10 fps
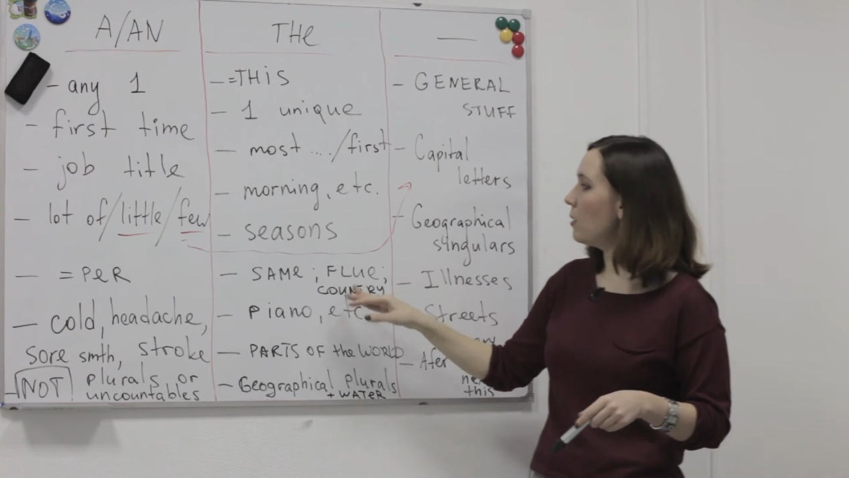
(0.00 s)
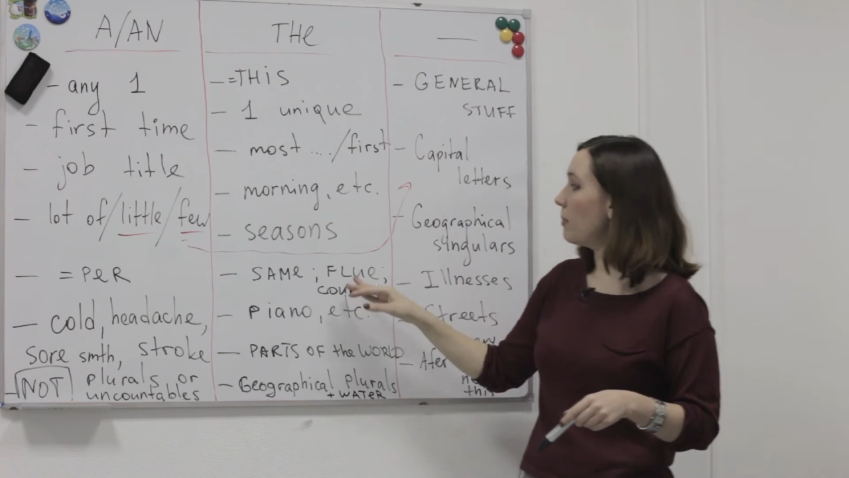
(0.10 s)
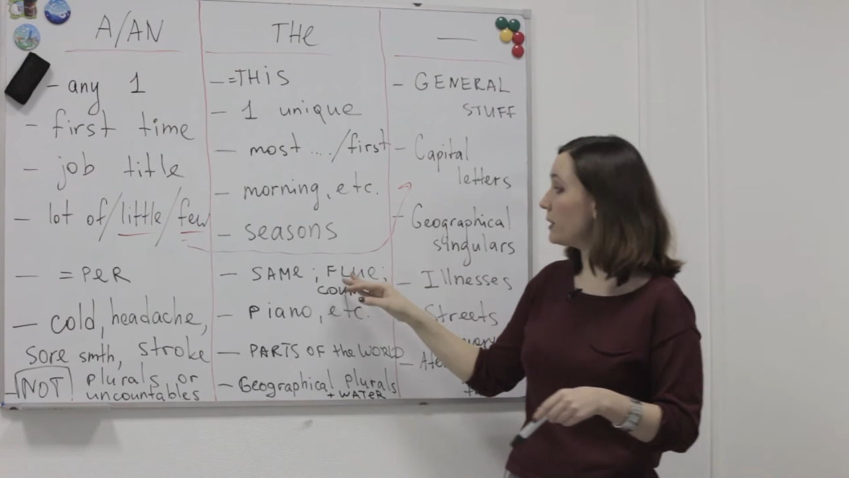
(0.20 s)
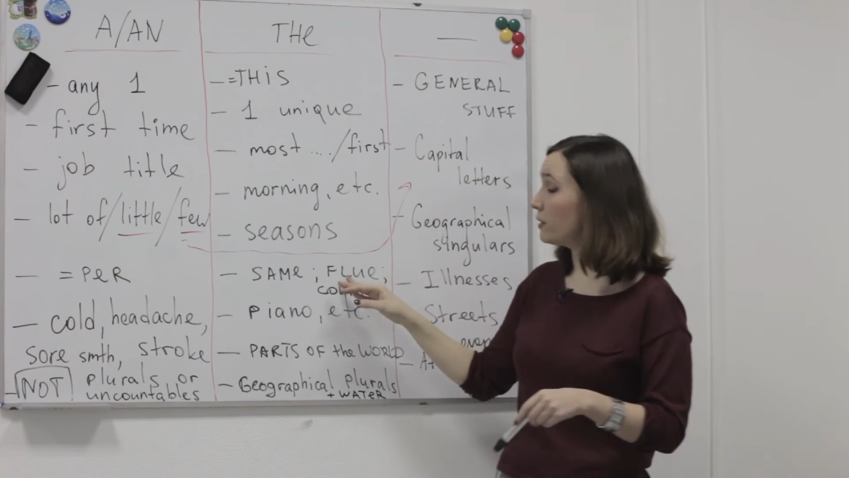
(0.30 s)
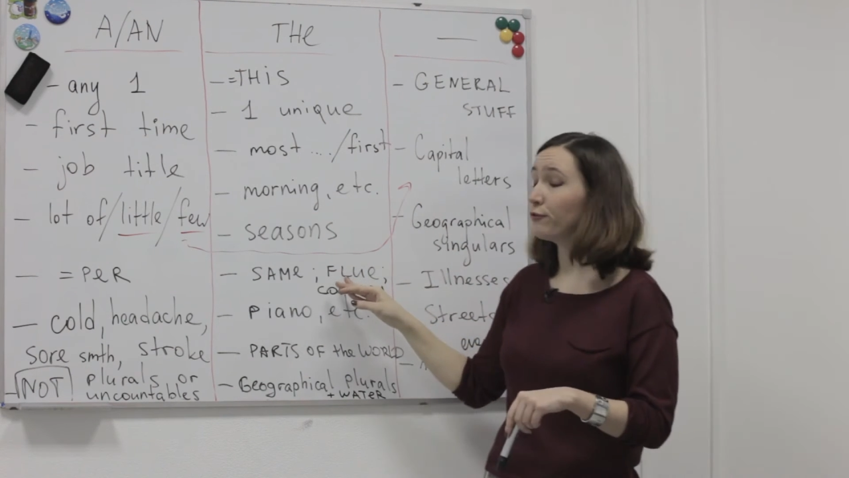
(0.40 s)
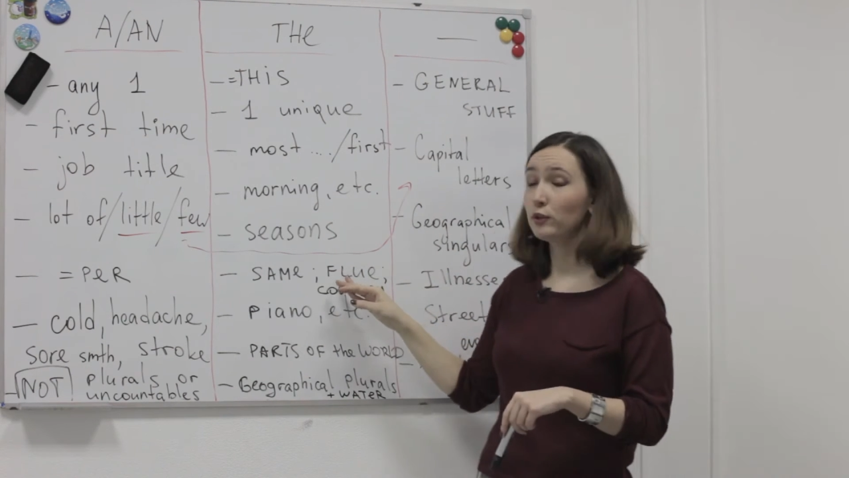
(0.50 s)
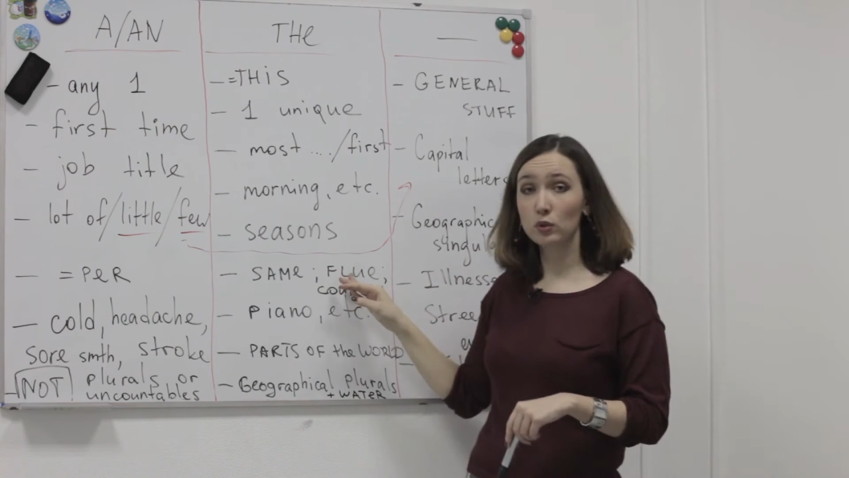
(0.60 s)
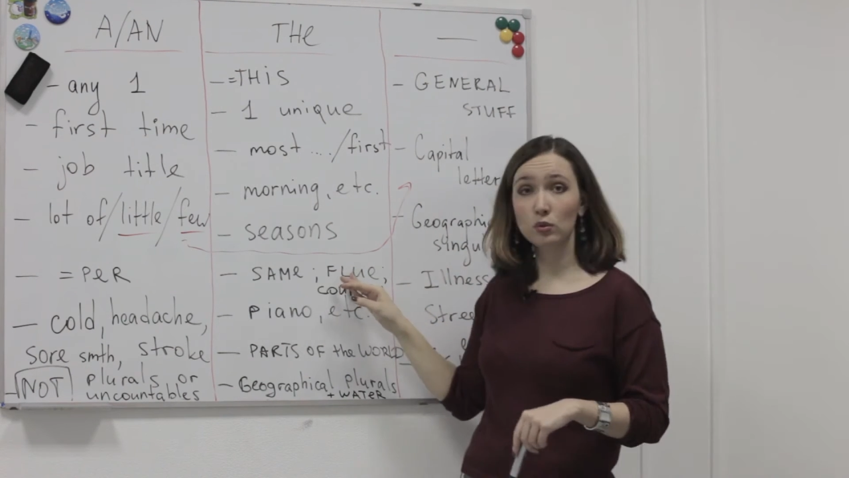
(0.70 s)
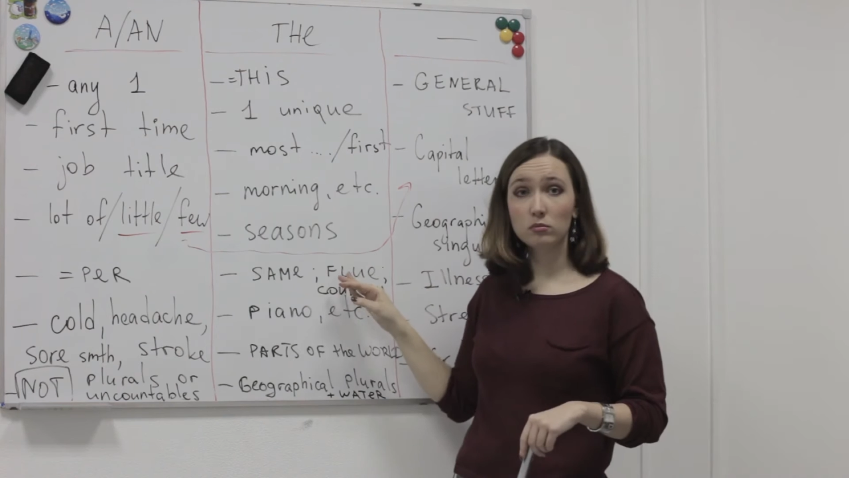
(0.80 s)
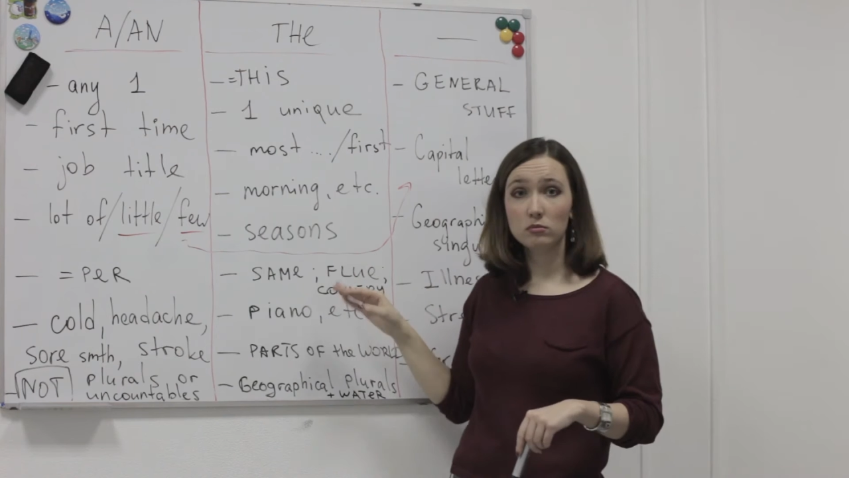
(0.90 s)
But the
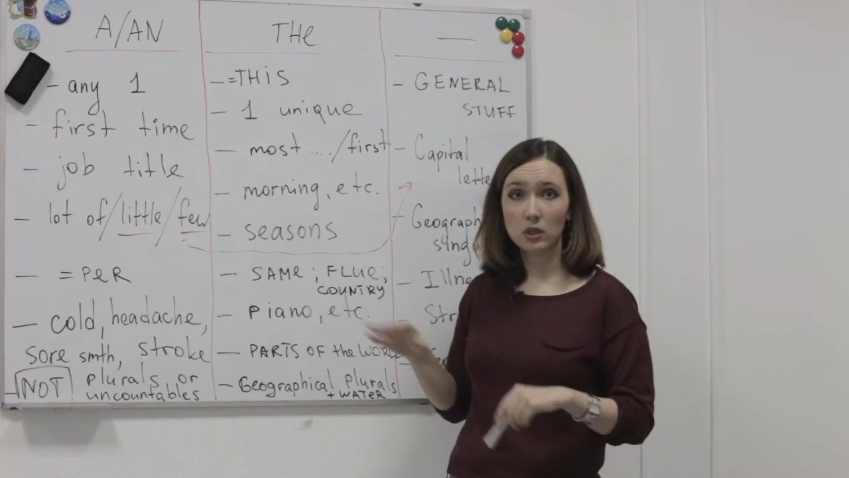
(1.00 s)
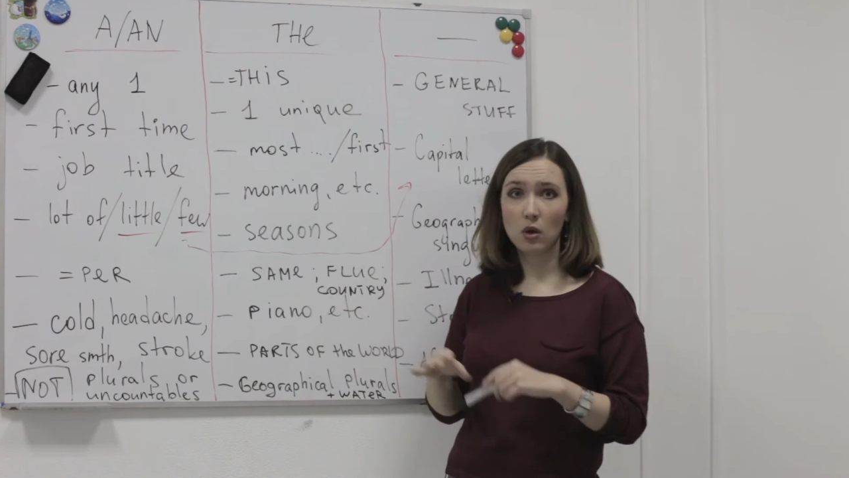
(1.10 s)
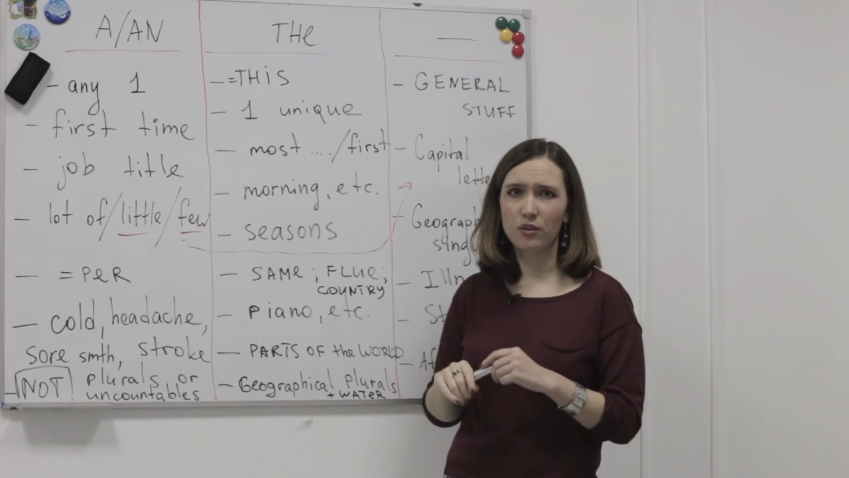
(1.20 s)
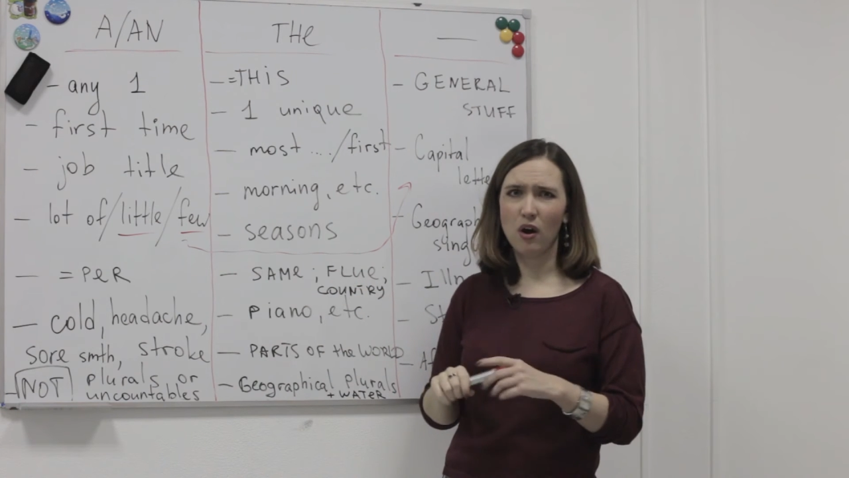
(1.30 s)
flu, you know,